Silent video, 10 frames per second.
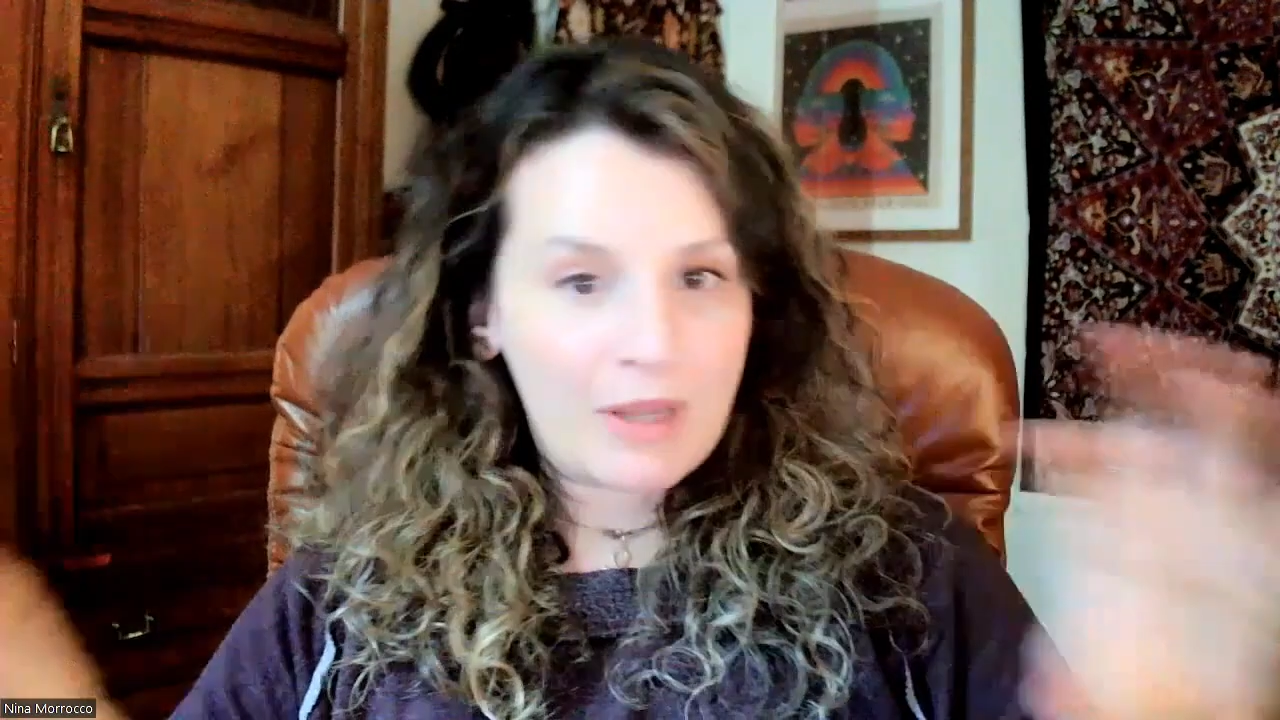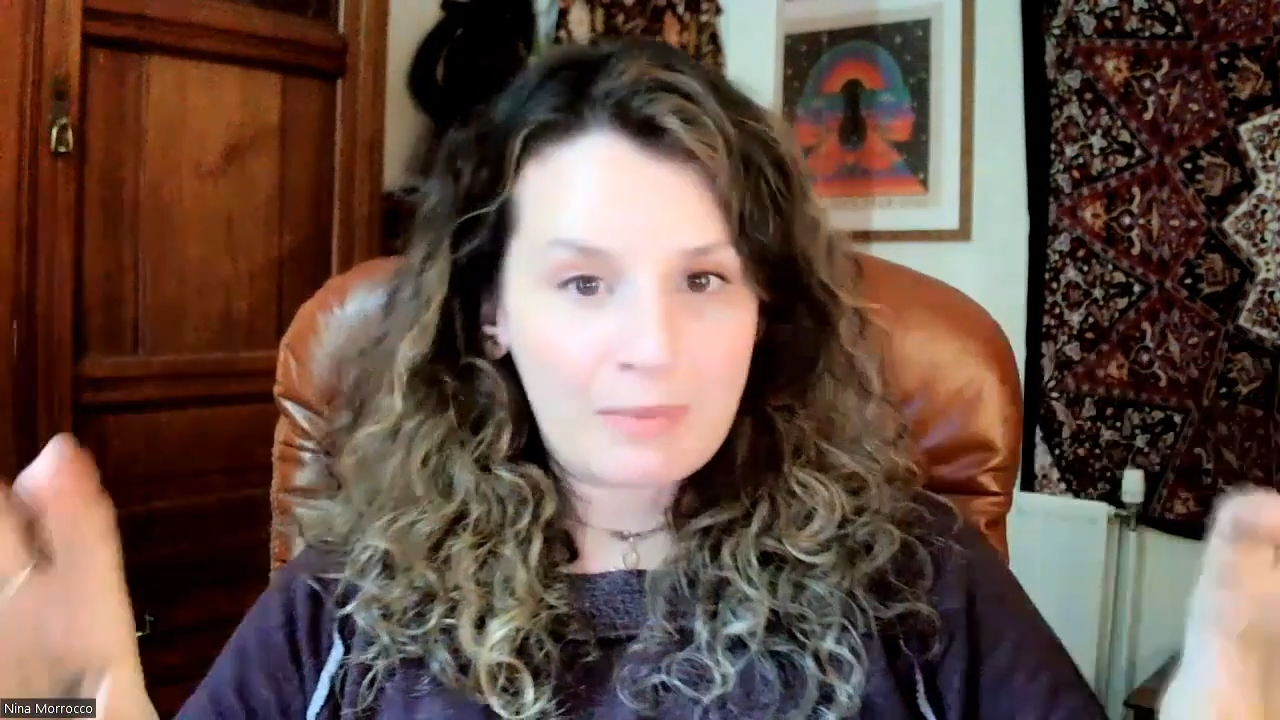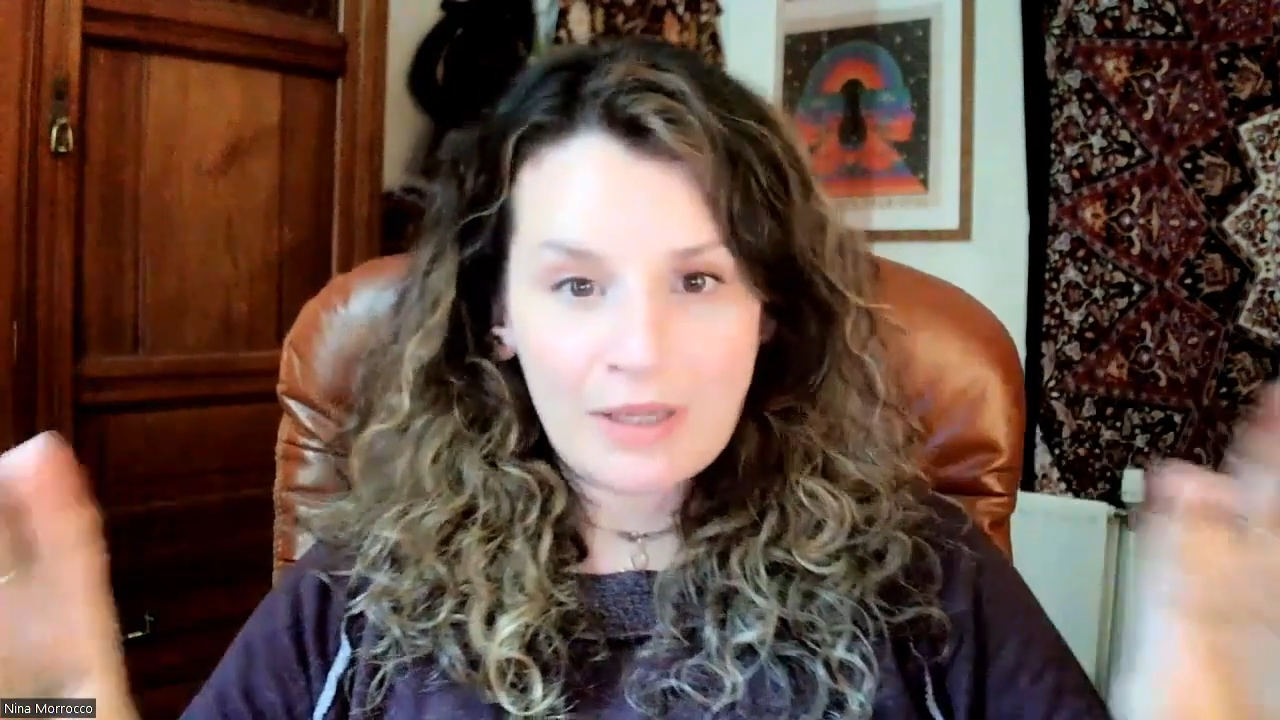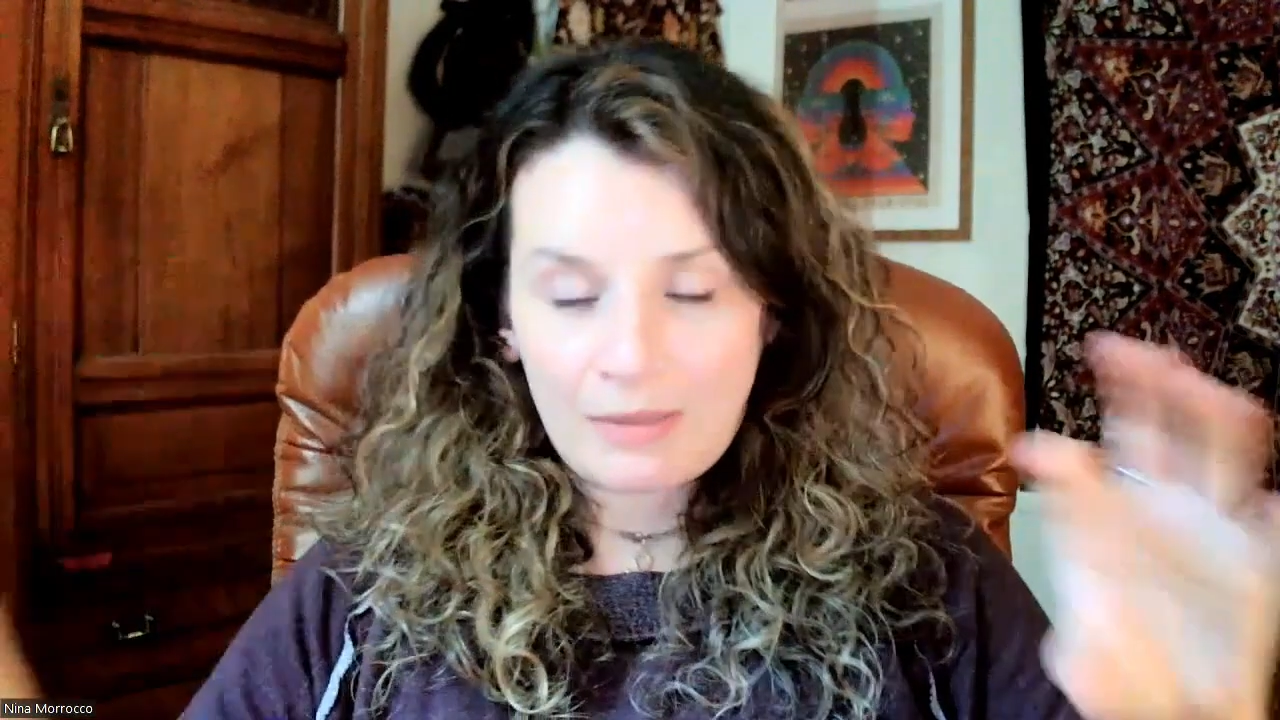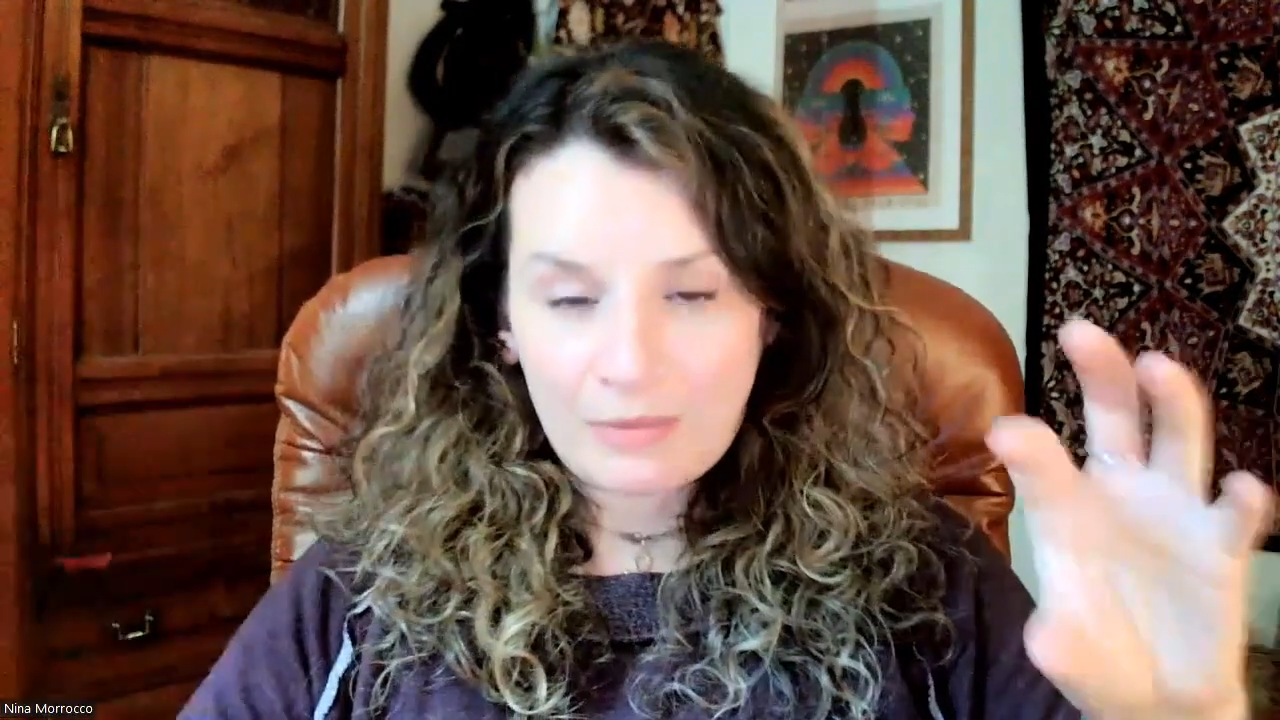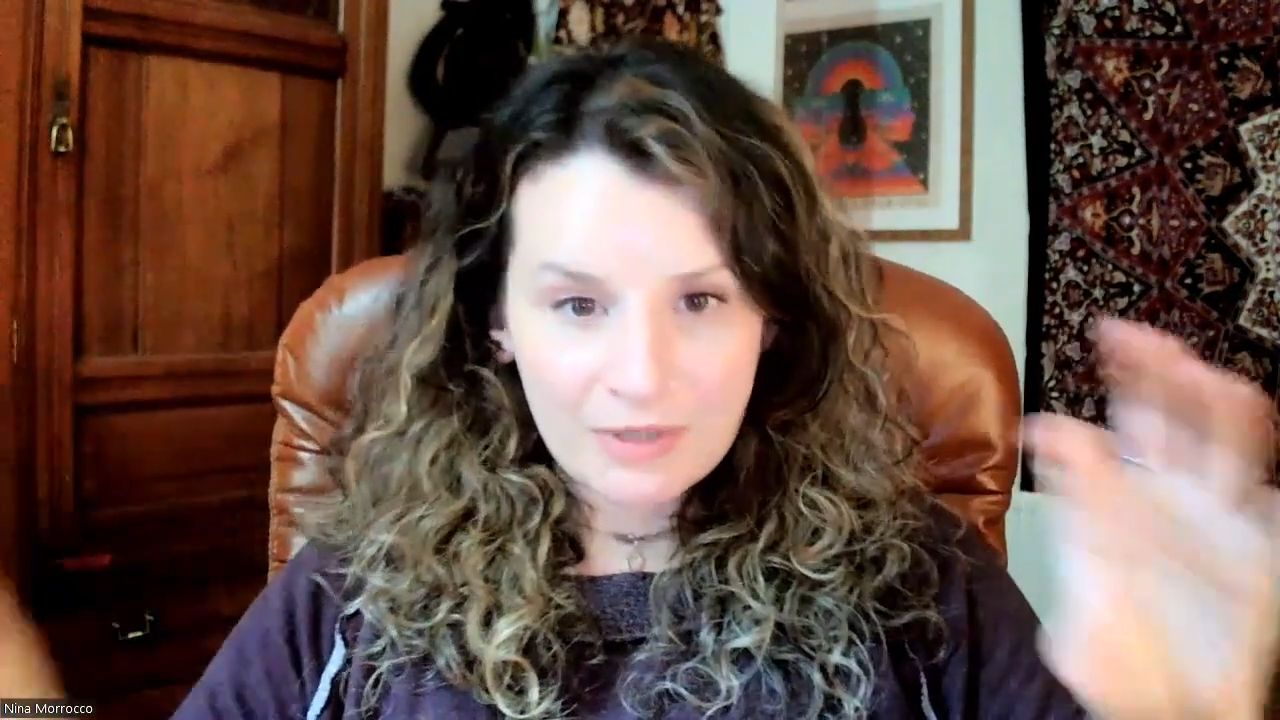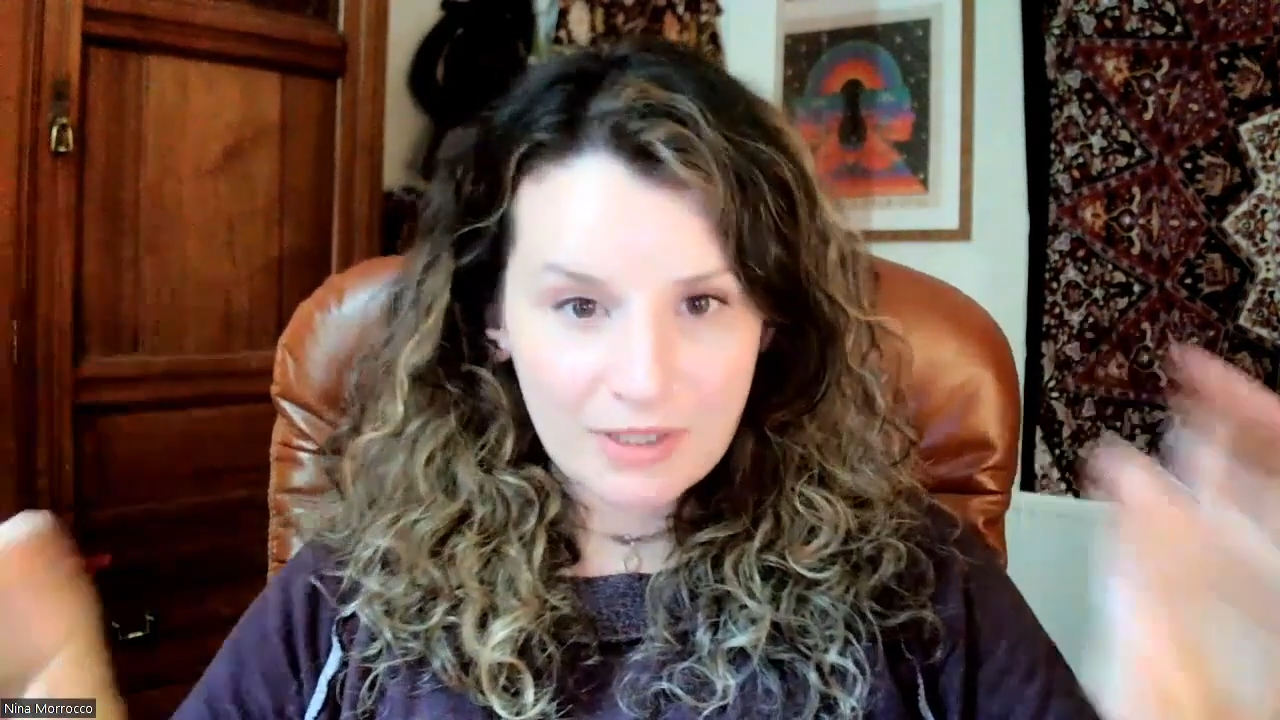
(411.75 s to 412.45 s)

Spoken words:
able